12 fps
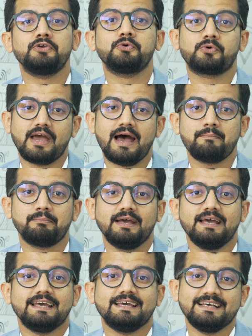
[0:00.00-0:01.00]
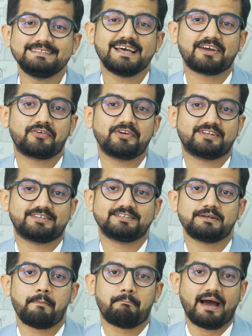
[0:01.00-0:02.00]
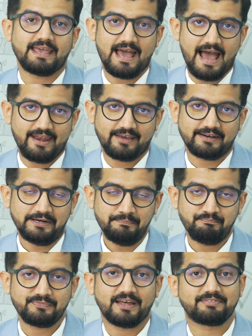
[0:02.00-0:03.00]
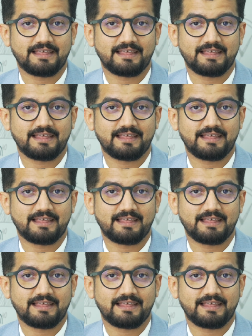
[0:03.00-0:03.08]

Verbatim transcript: UCAM is accredited by ANECA,